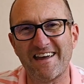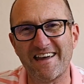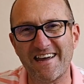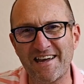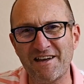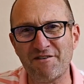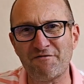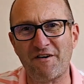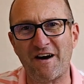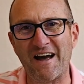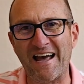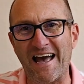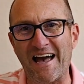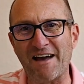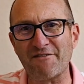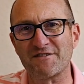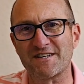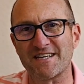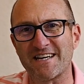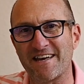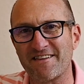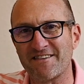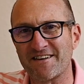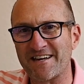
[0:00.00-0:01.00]
If I have
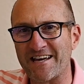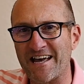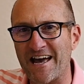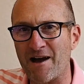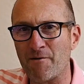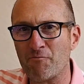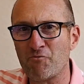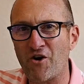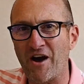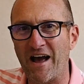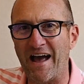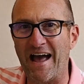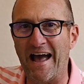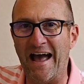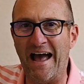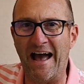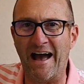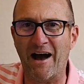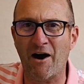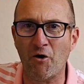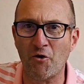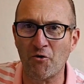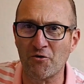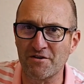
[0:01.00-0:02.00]
to get the camera
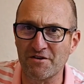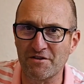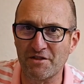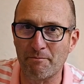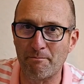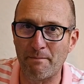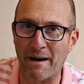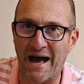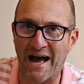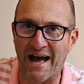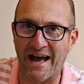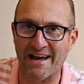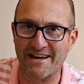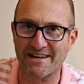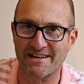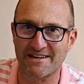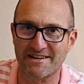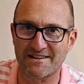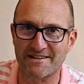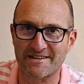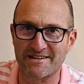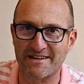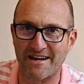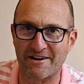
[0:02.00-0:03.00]
out of the bag,
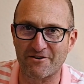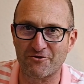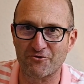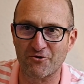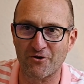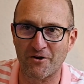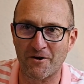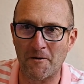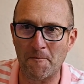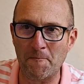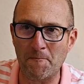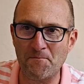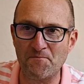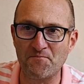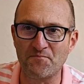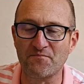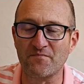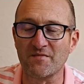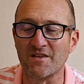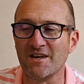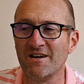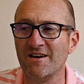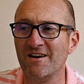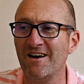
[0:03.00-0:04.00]
etc.,
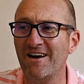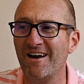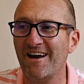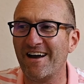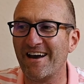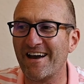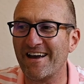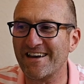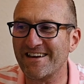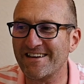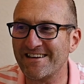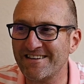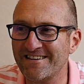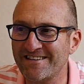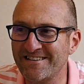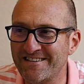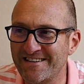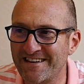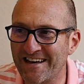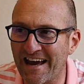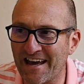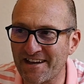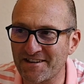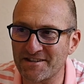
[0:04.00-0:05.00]

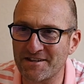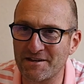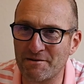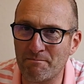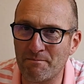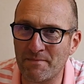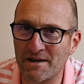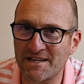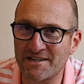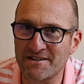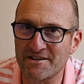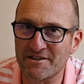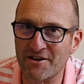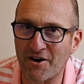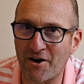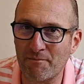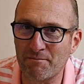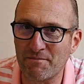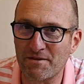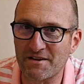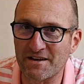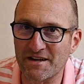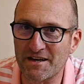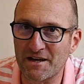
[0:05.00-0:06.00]
yes, it means that
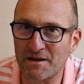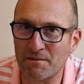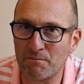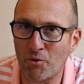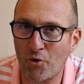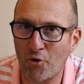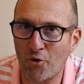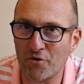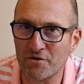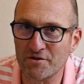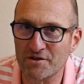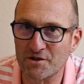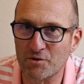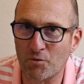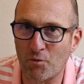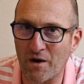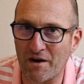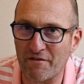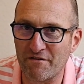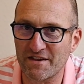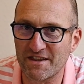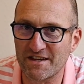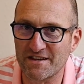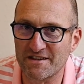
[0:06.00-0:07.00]
I'm thinking more as to
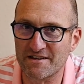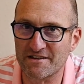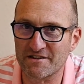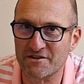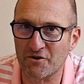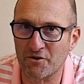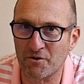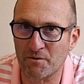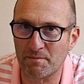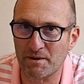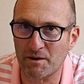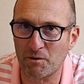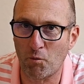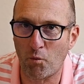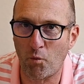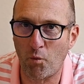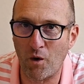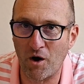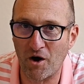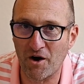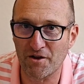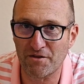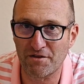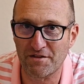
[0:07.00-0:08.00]
whether this is going to be
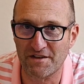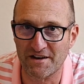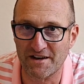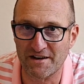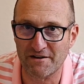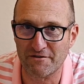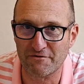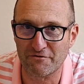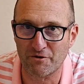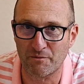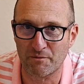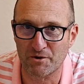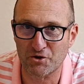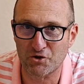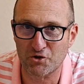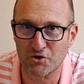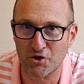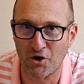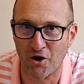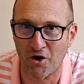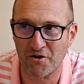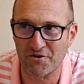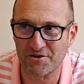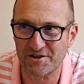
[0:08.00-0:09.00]
worth it from a
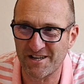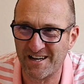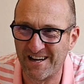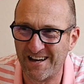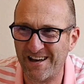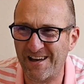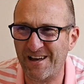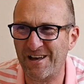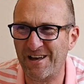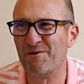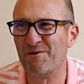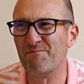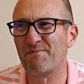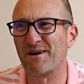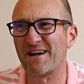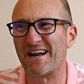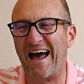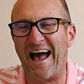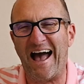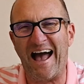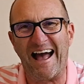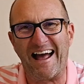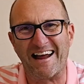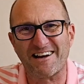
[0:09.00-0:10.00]
shot.
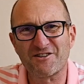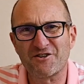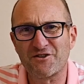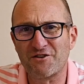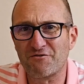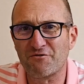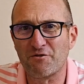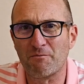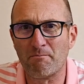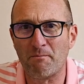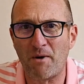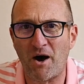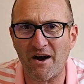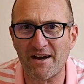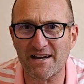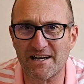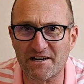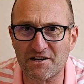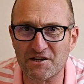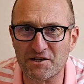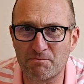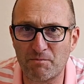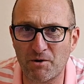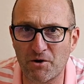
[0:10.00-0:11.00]
But actually, from my
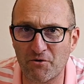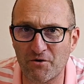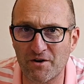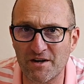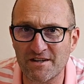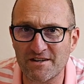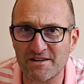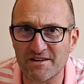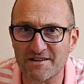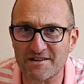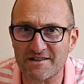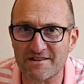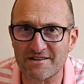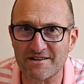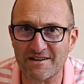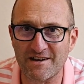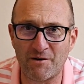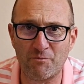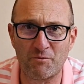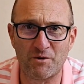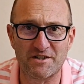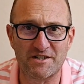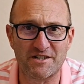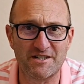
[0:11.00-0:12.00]
experience,
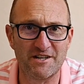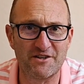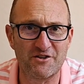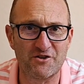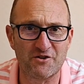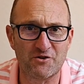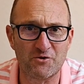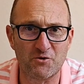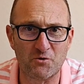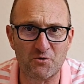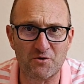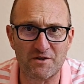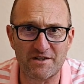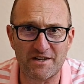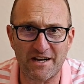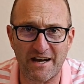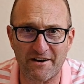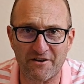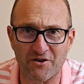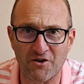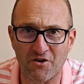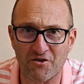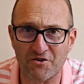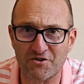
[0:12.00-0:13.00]
and with digital
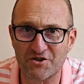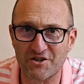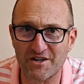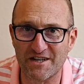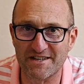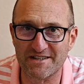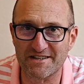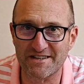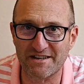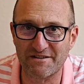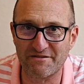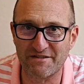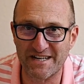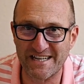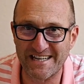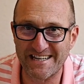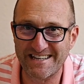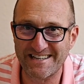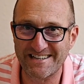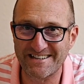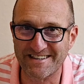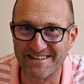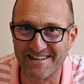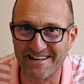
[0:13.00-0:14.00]
technology, it's even
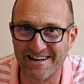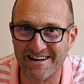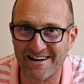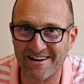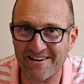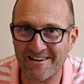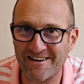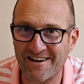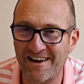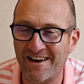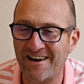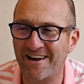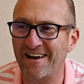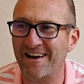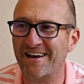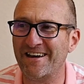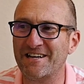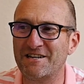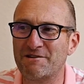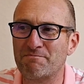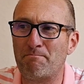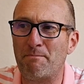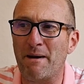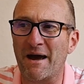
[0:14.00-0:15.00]
easier.
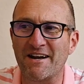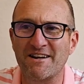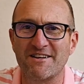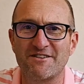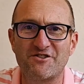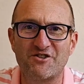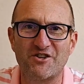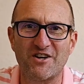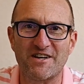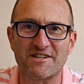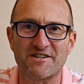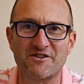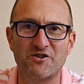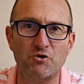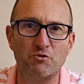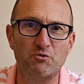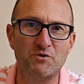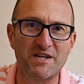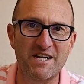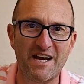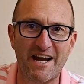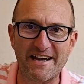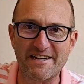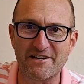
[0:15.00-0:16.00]
It's better just to
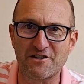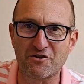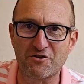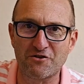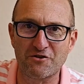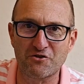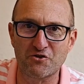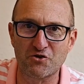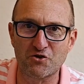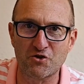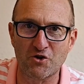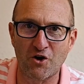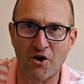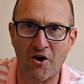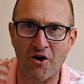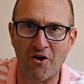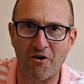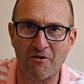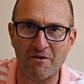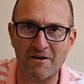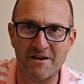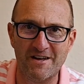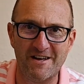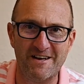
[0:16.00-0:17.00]
take the
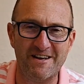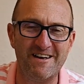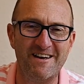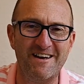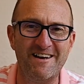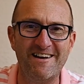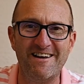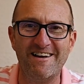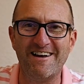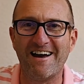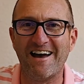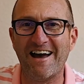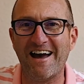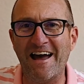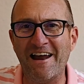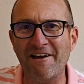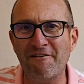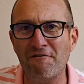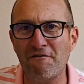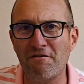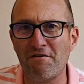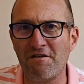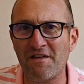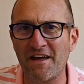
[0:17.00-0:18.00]
shot,
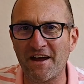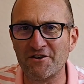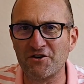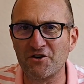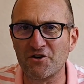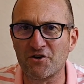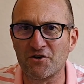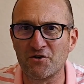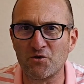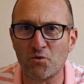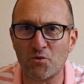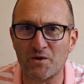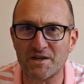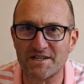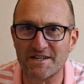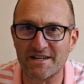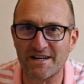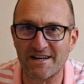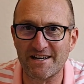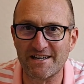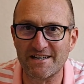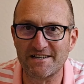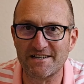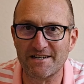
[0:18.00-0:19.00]
and then you can always
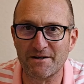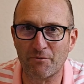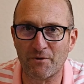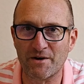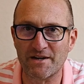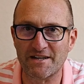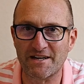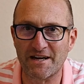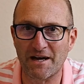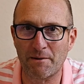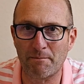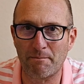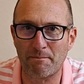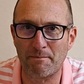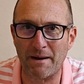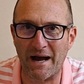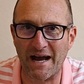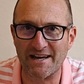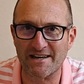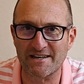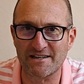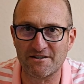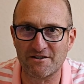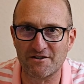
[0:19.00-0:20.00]
delete it when you get
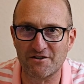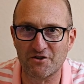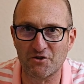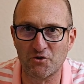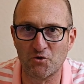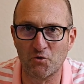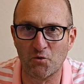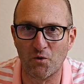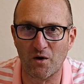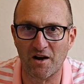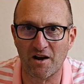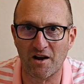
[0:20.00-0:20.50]
back into